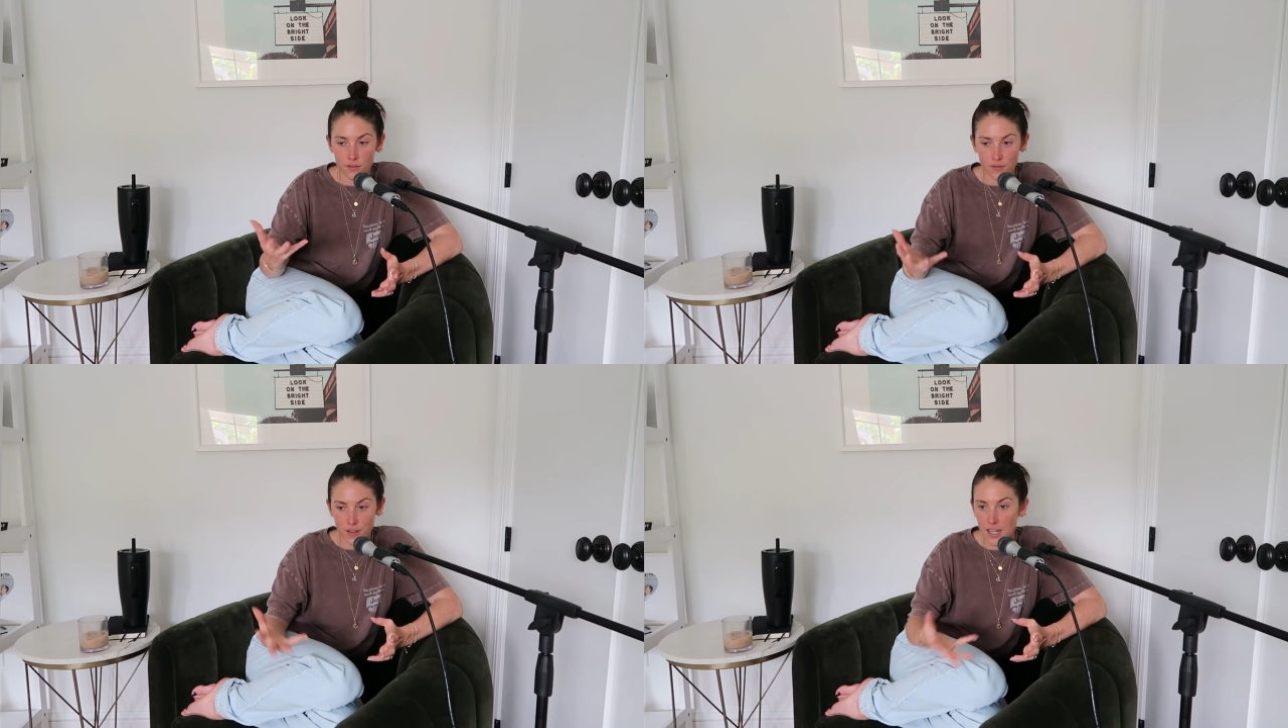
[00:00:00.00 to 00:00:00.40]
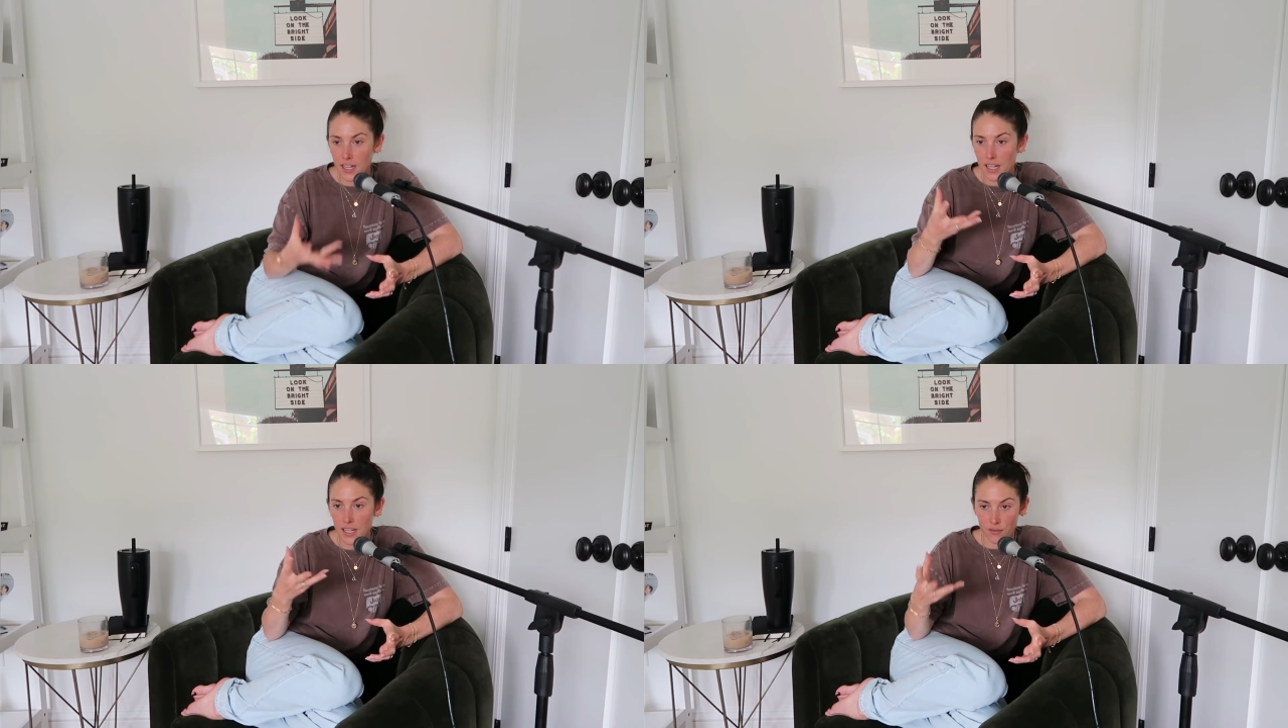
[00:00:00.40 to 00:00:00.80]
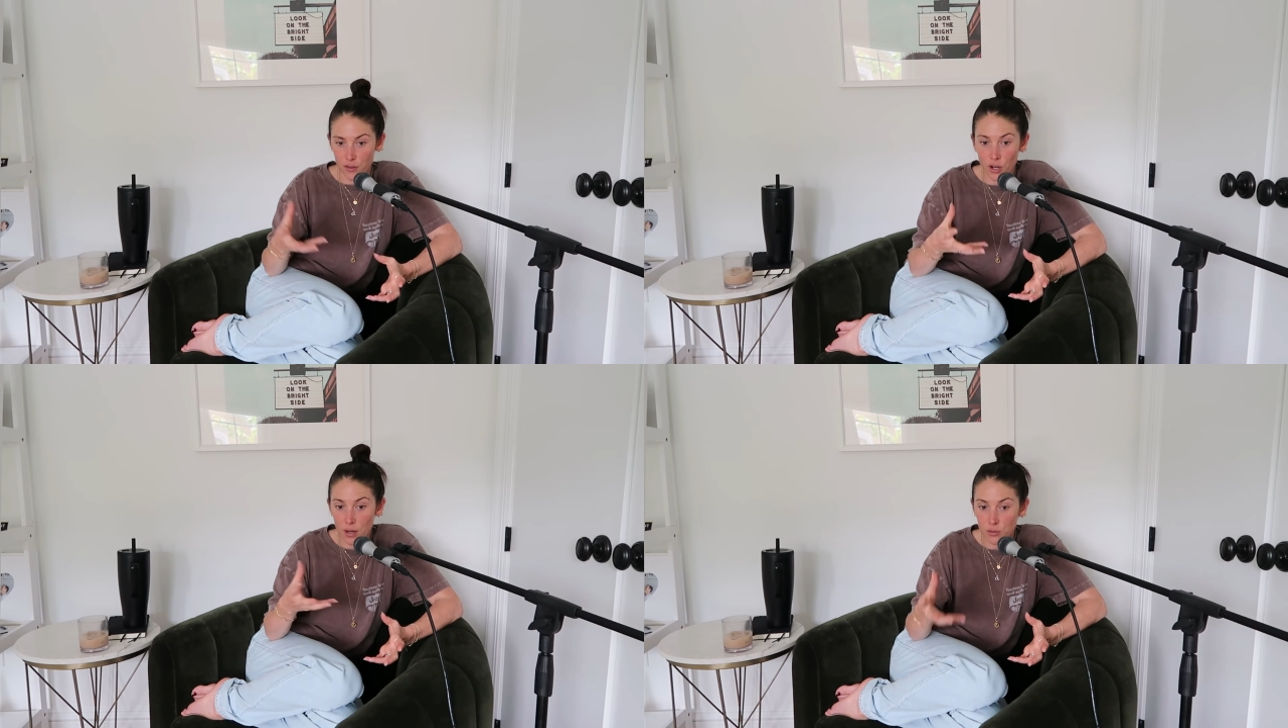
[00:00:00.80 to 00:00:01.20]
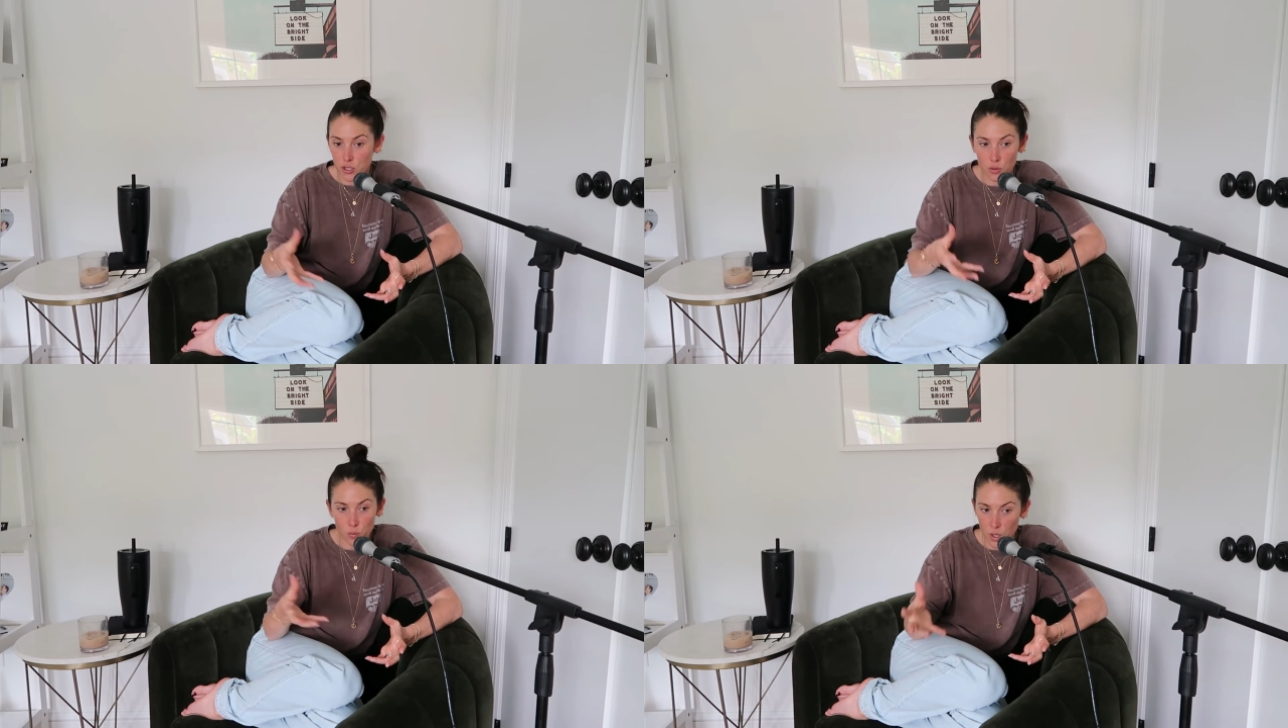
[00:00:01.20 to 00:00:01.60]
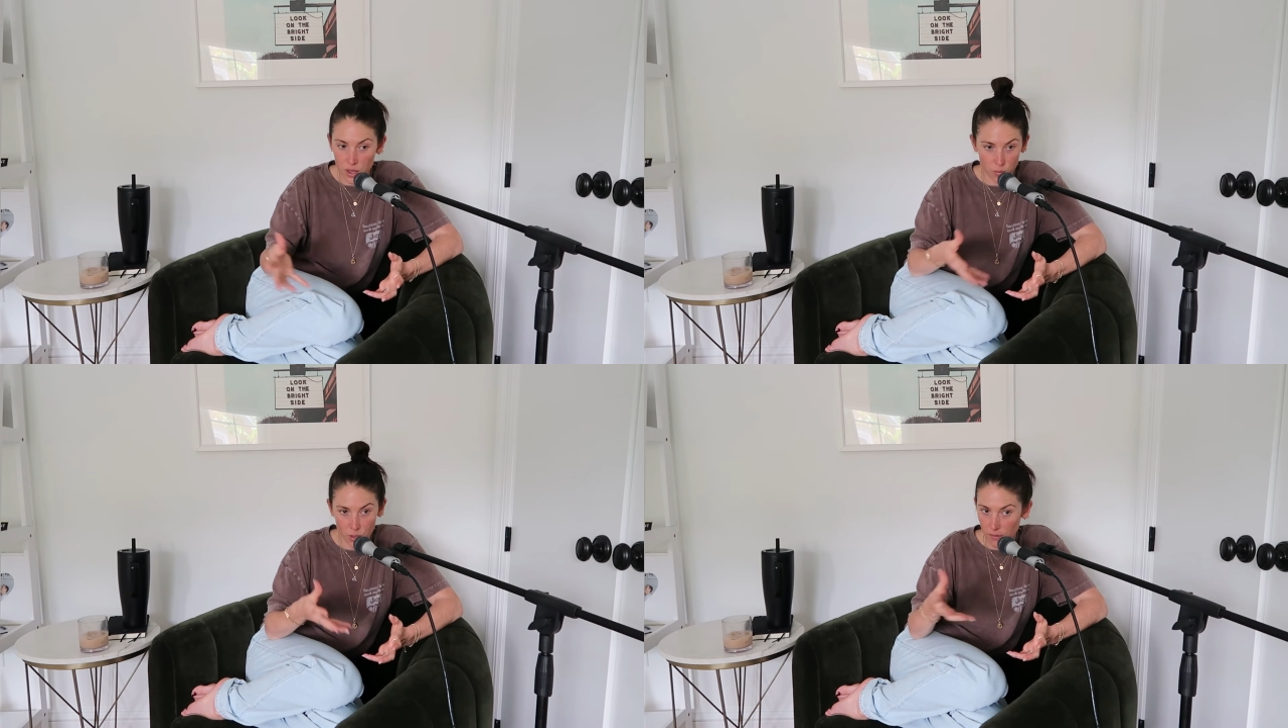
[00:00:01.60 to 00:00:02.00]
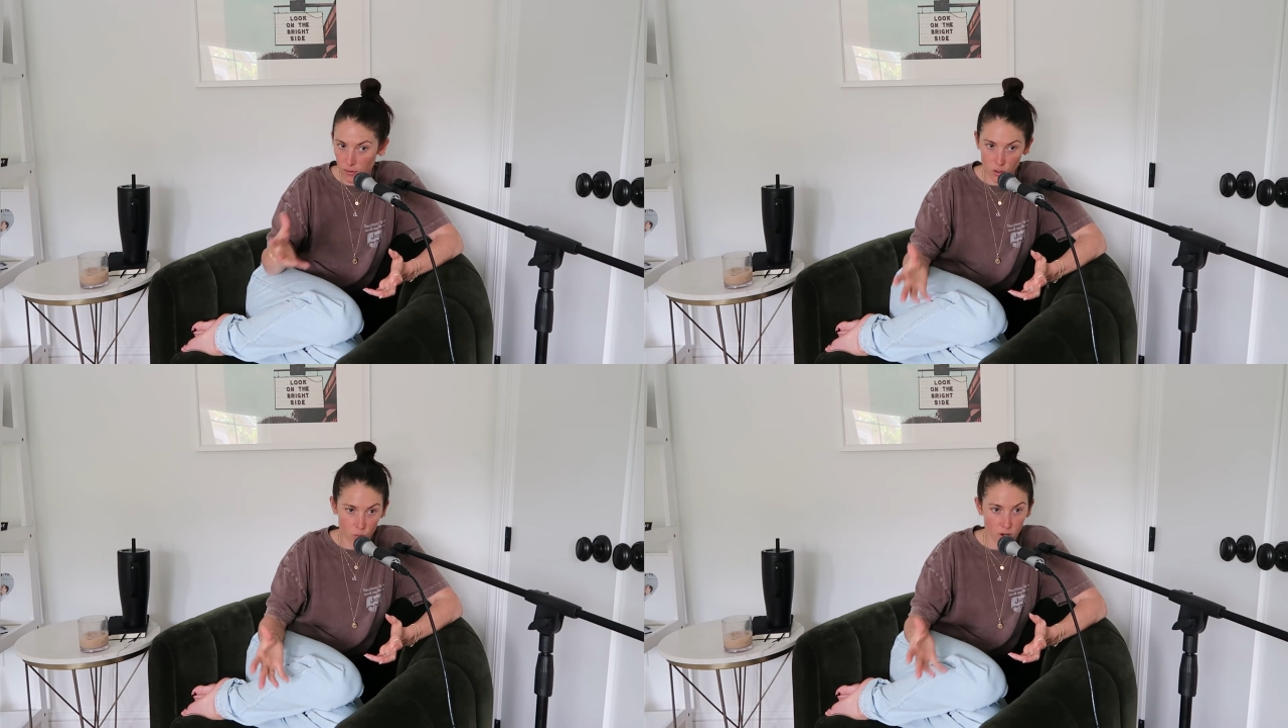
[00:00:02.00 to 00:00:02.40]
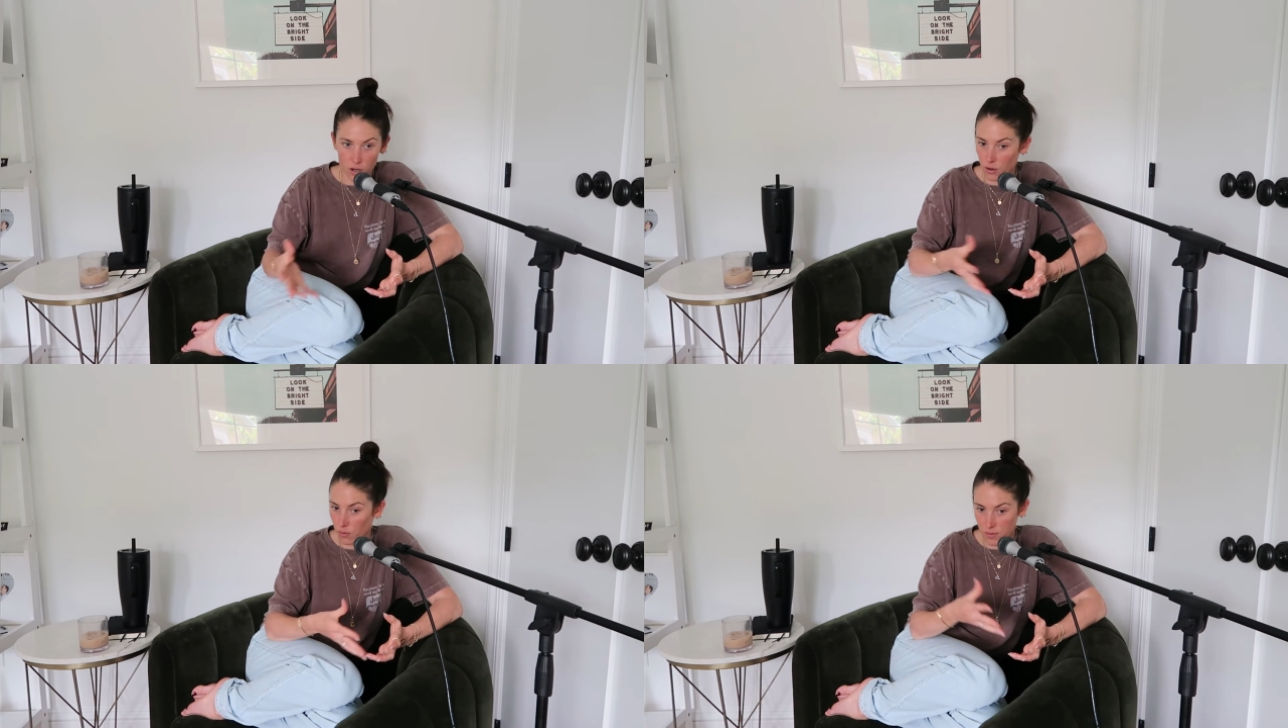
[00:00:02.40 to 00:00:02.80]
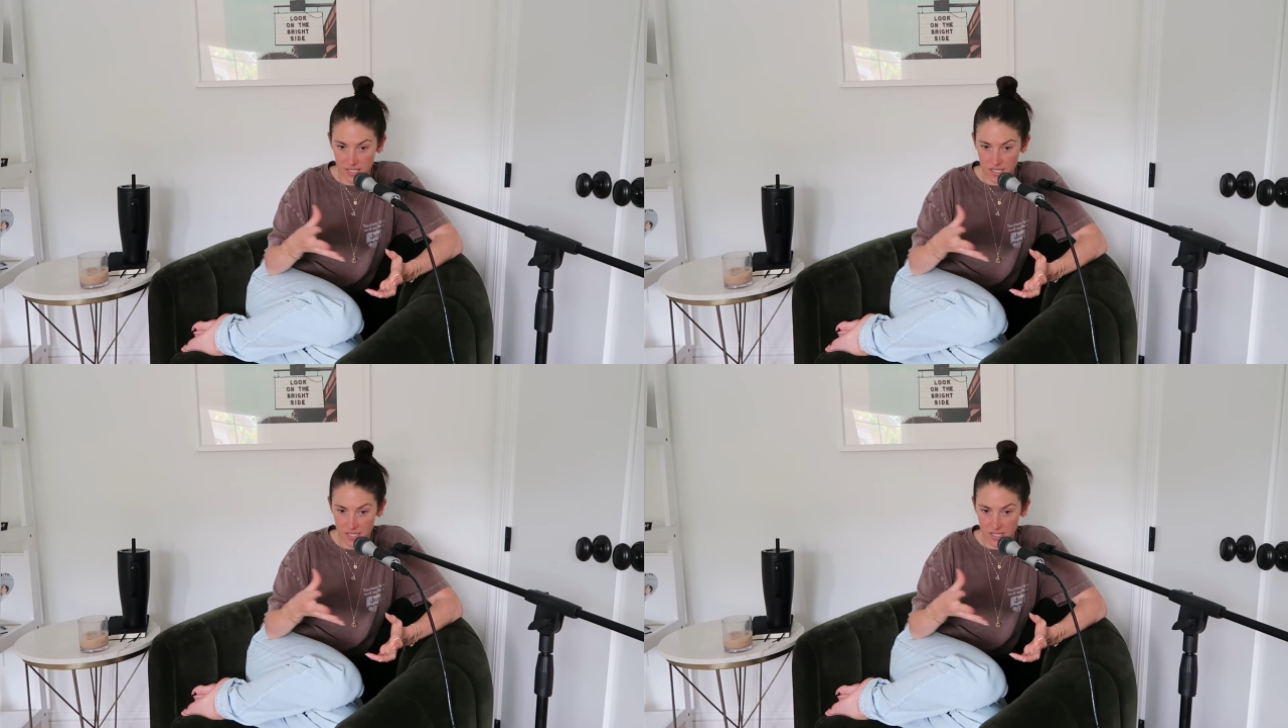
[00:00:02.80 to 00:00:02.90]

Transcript: fit it, if you're able to, with whatever your work or